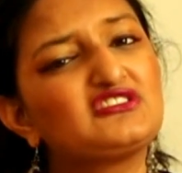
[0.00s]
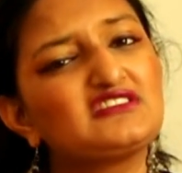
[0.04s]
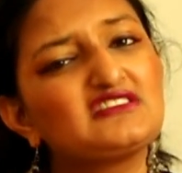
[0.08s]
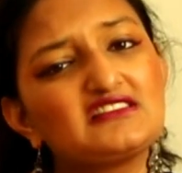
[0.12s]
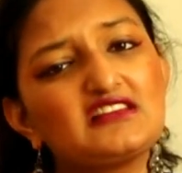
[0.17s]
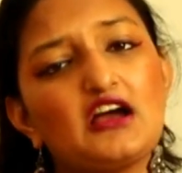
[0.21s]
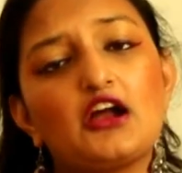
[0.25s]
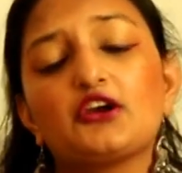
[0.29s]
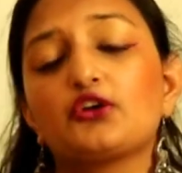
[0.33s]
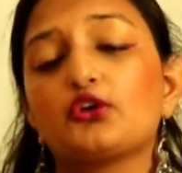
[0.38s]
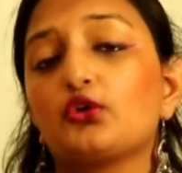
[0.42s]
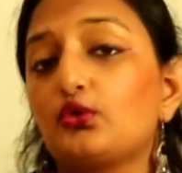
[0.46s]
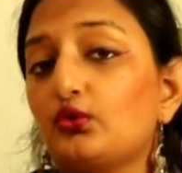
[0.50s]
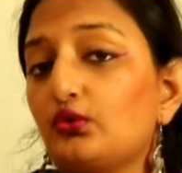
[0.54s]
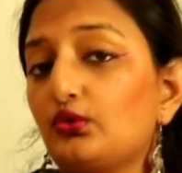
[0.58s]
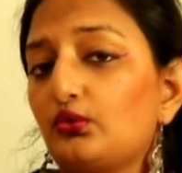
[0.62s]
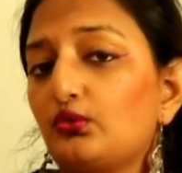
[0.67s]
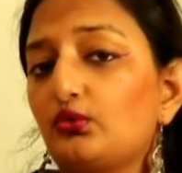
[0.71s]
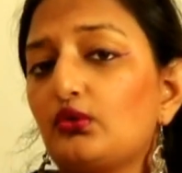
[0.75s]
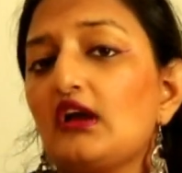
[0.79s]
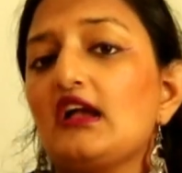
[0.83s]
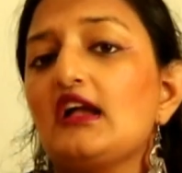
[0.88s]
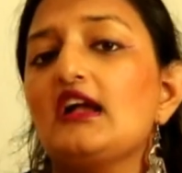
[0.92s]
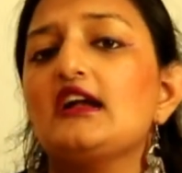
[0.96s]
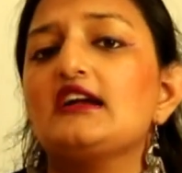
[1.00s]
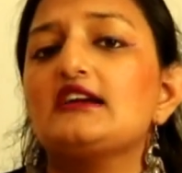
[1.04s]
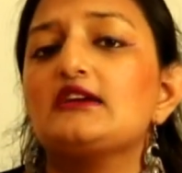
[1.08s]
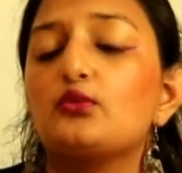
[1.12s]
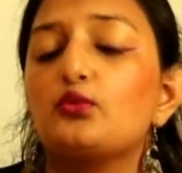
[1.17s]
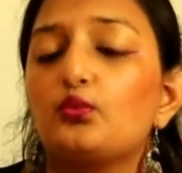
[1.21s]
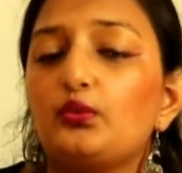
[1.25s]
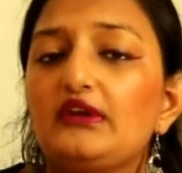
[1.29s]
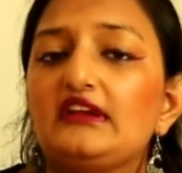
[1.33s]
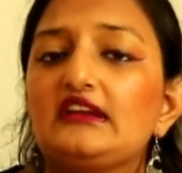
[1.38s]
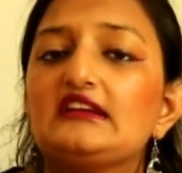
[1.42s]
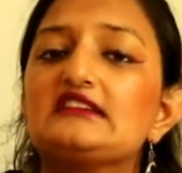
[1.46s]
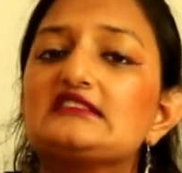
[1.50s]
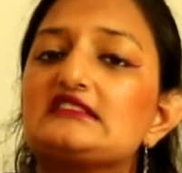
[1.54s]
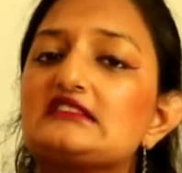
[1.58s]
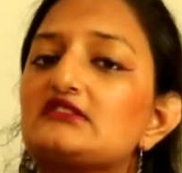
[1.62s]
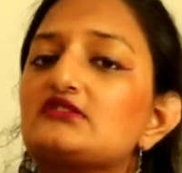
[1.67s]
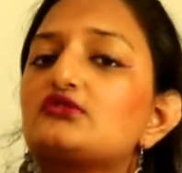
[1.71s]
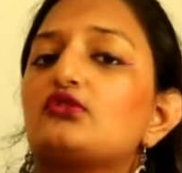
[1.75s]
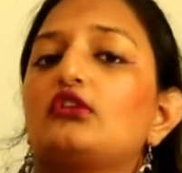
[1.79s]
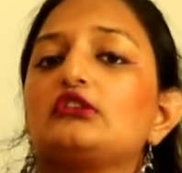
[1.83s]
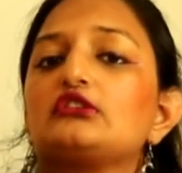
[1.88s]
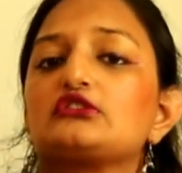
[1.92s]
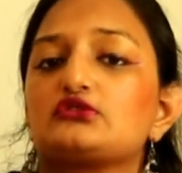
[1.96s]
knowledge. It is our guru.
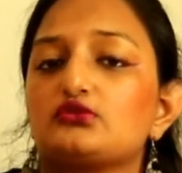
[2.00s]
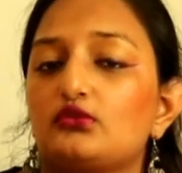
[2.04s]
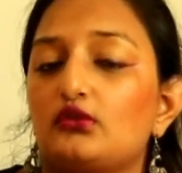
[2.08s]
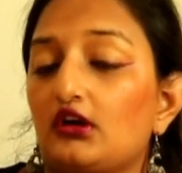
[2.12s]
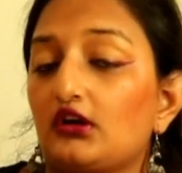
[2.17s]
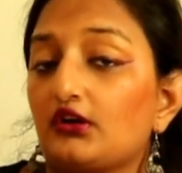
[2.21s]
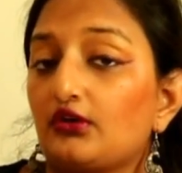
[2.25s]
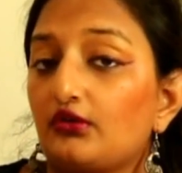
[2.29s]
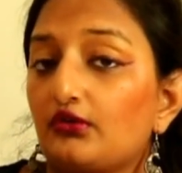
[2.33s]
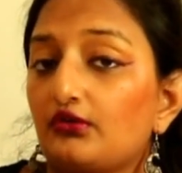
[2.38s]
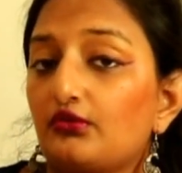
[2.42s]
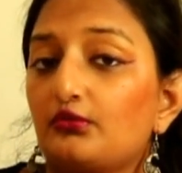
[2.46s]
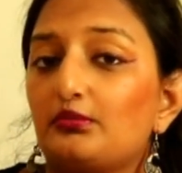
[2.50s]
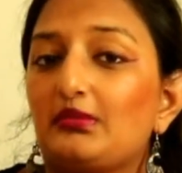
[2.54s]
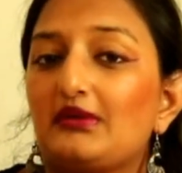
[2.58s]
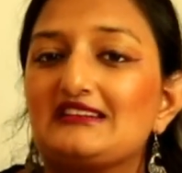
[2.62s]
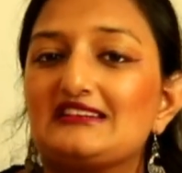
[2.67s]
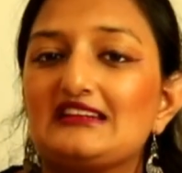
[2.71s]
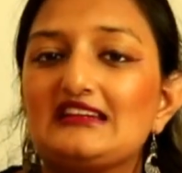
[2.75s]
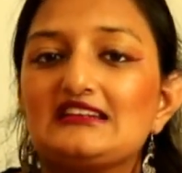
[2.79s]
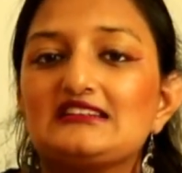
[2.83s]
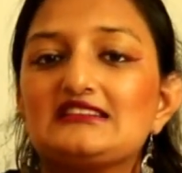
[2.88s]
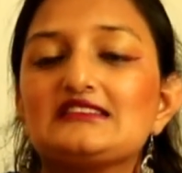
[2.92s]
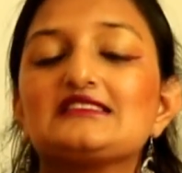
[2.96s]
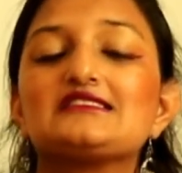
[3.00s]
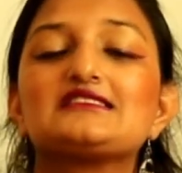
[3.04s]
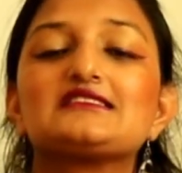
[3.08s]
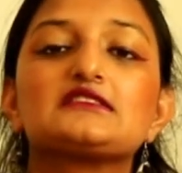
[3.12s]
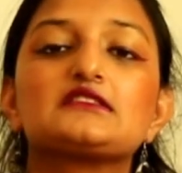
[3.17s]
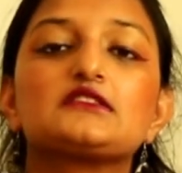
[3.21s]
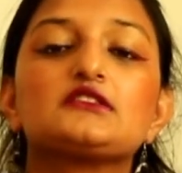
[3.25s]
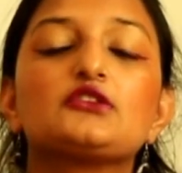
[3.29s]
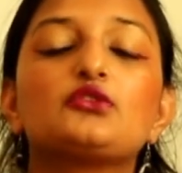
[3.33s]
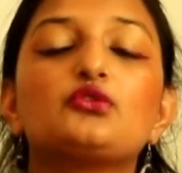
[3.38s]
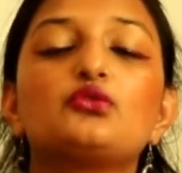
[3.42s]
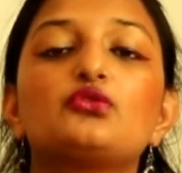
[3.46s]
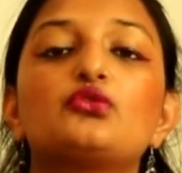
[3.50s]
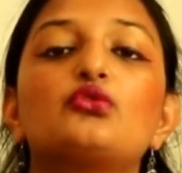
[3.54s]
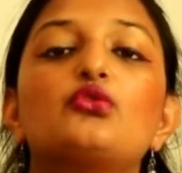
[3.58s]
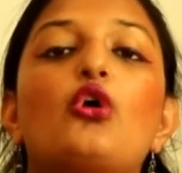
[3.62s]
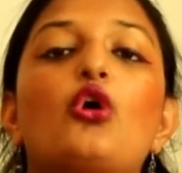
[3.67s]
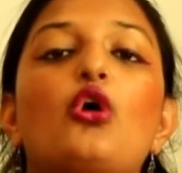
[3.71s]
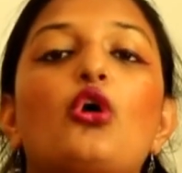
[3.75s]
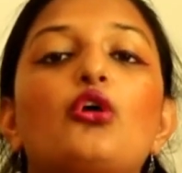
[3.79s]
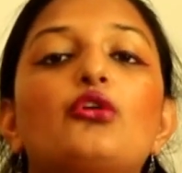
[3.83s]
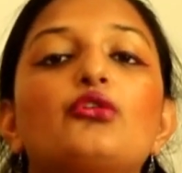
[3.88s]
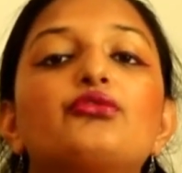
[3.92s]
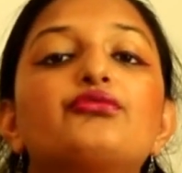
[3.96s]
Venus is also our guru, but it is
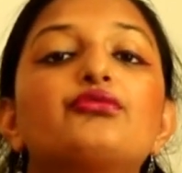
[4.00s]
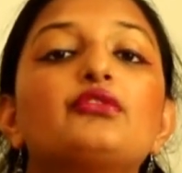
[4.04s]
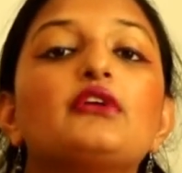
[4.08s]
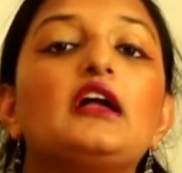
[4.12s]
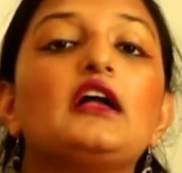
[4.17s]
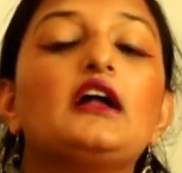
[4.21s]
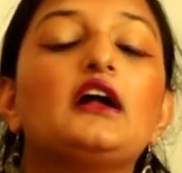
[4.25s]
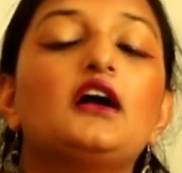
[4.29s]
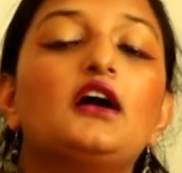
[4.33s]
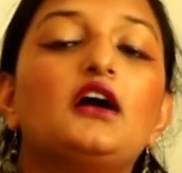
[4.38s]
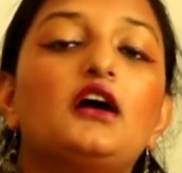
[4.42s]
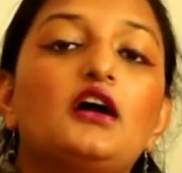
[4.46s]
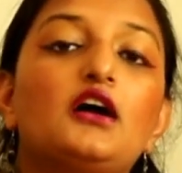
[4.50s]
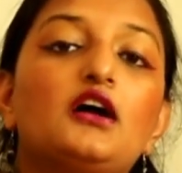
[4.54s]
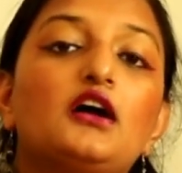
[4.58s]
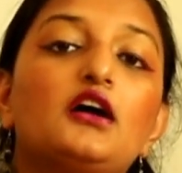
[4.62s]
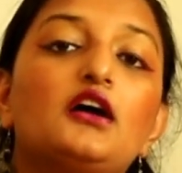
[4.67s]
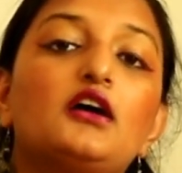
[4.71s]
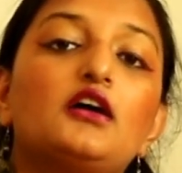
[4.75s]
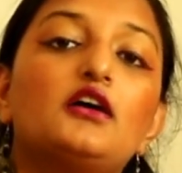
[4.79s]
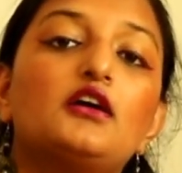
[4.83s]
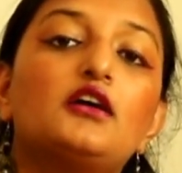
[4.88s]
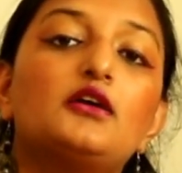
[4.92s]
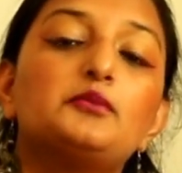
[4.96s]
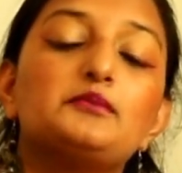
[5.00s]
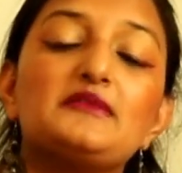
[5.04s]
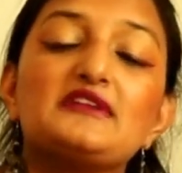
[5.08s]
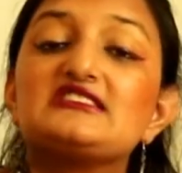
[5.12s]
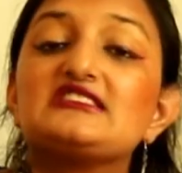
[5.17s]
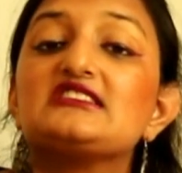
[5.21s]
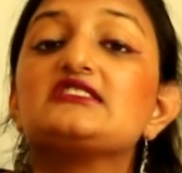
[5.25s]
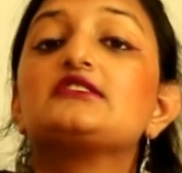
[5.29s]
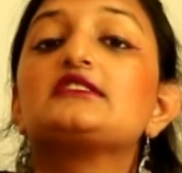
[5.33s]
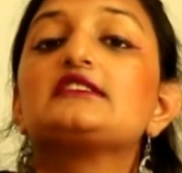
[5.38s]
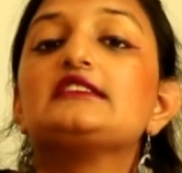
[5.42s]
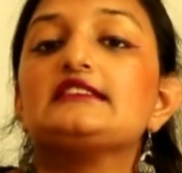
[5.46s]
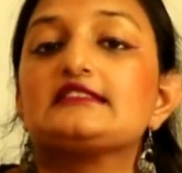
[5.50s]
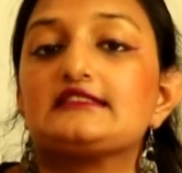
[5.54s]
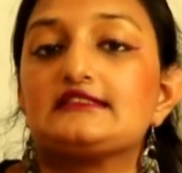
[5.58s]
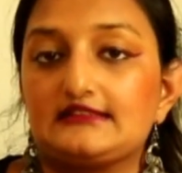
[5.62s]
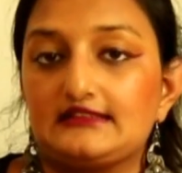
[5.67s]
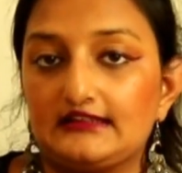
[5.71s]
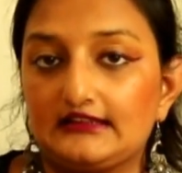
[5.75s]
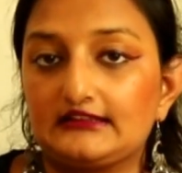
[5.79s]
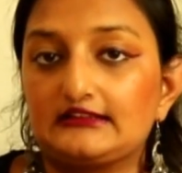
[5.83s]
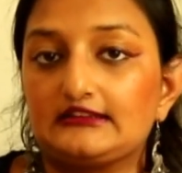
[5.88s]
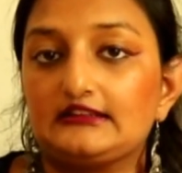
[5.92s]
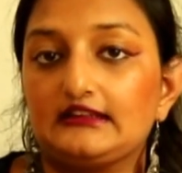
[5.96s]
the guru of
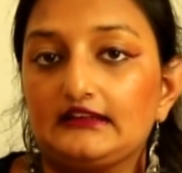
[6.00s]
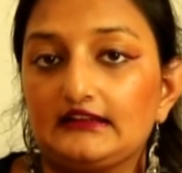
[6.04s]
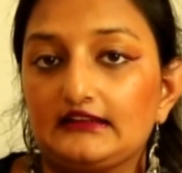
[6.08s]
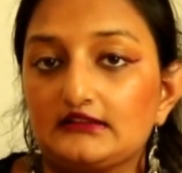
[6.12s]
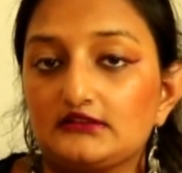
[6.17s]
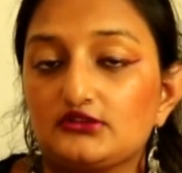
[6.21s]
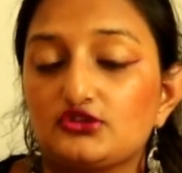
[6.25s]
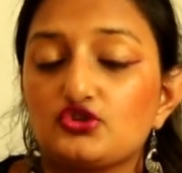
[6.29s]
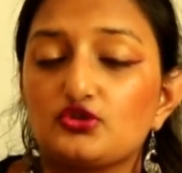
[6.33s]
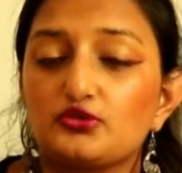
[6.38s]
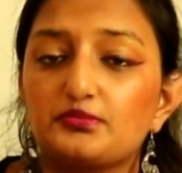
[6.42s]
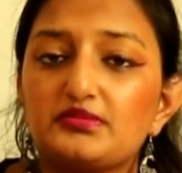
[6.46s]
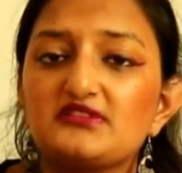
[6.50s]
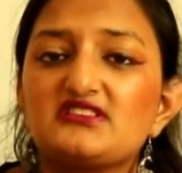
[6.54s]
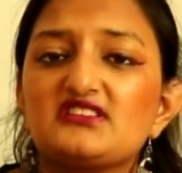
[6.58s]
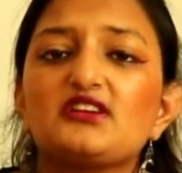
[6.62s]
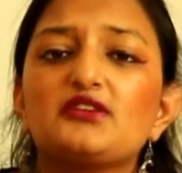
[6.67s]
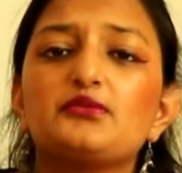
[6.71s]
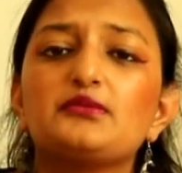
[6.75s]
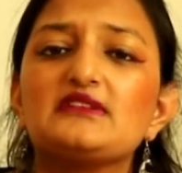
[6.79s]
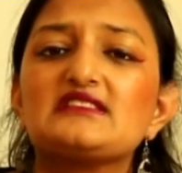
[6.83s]
materialistic things.